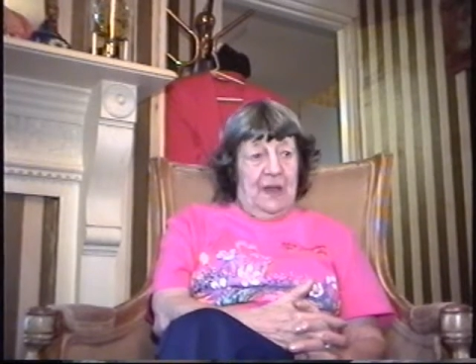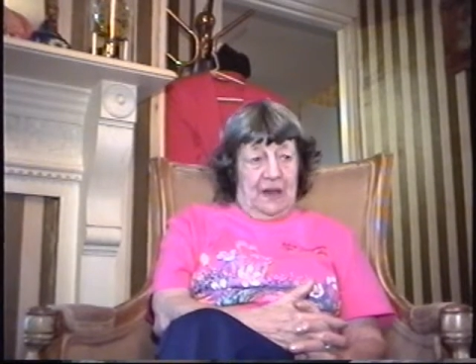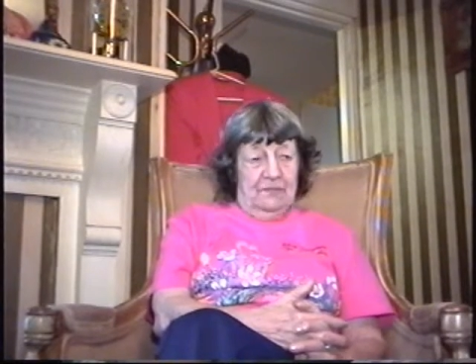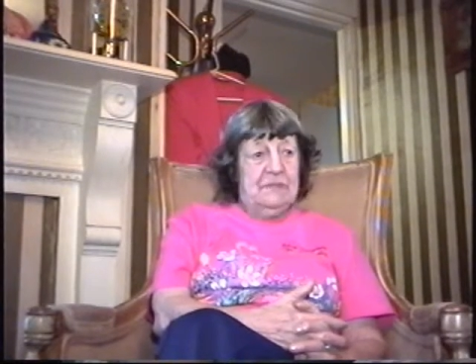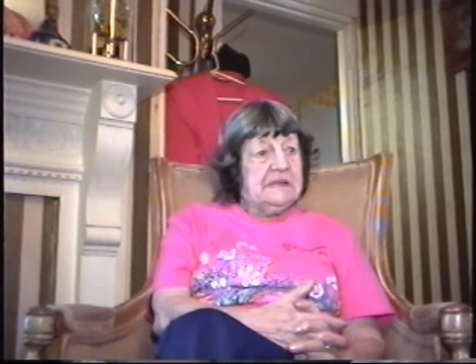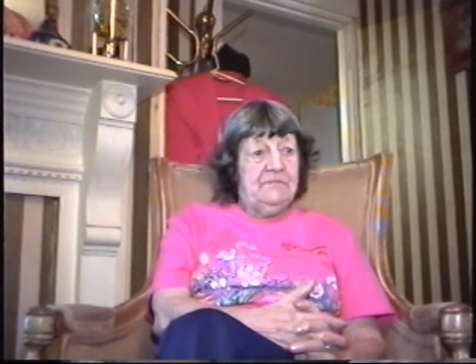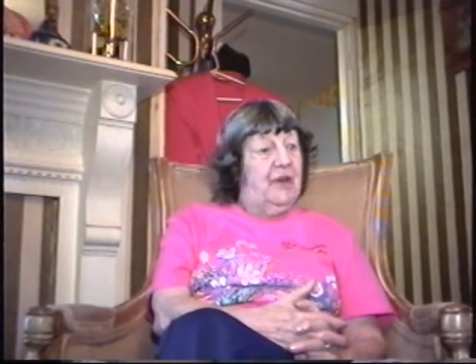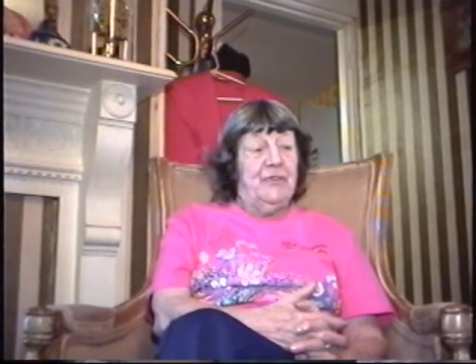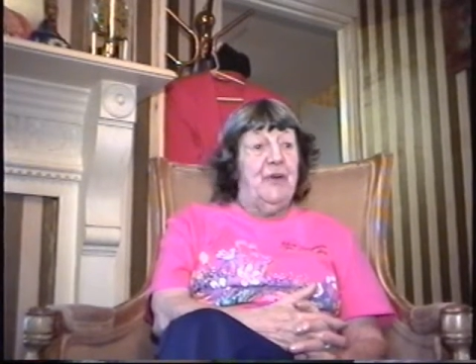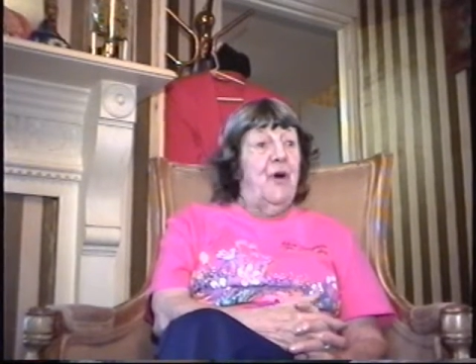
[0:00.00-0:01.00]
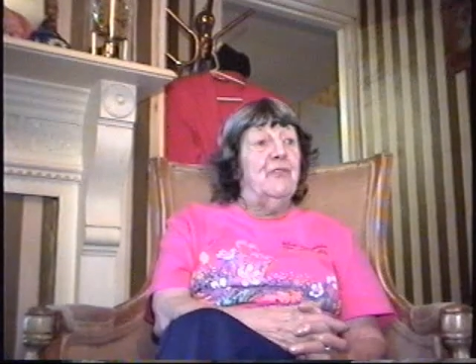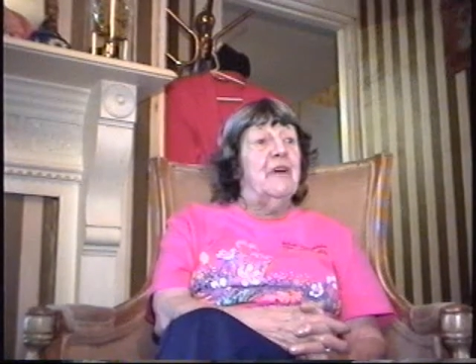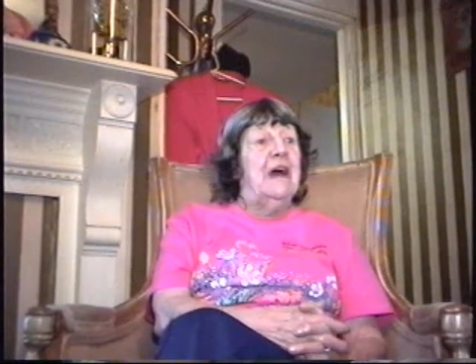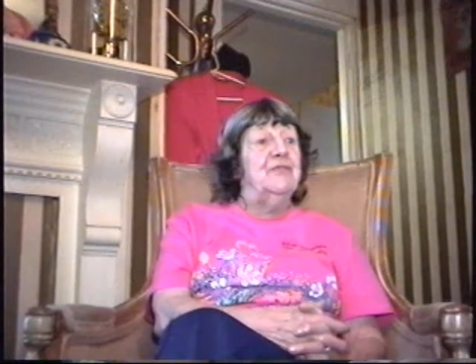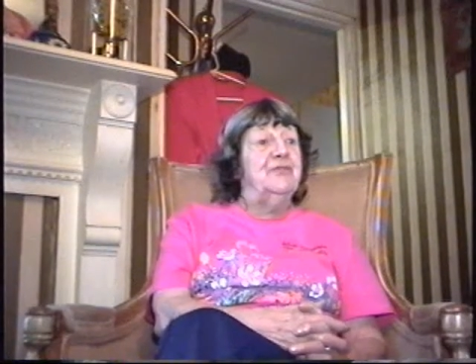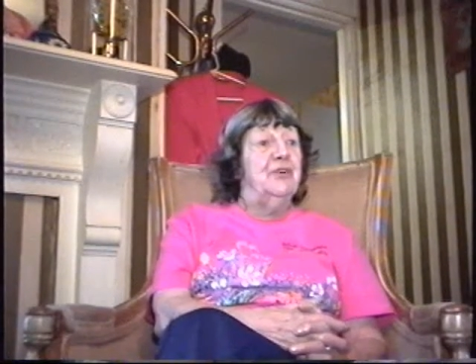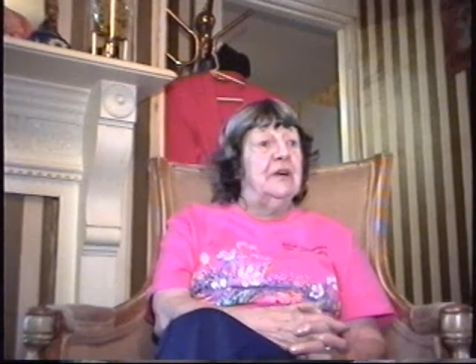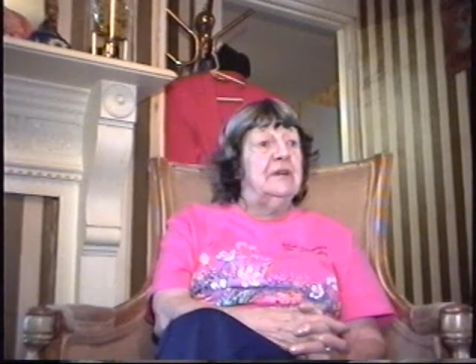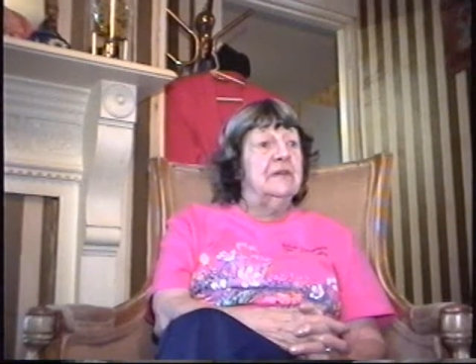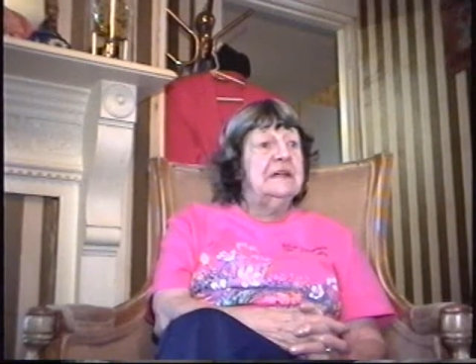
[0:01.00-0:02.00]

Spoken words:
Yeah, because the whole ground shook.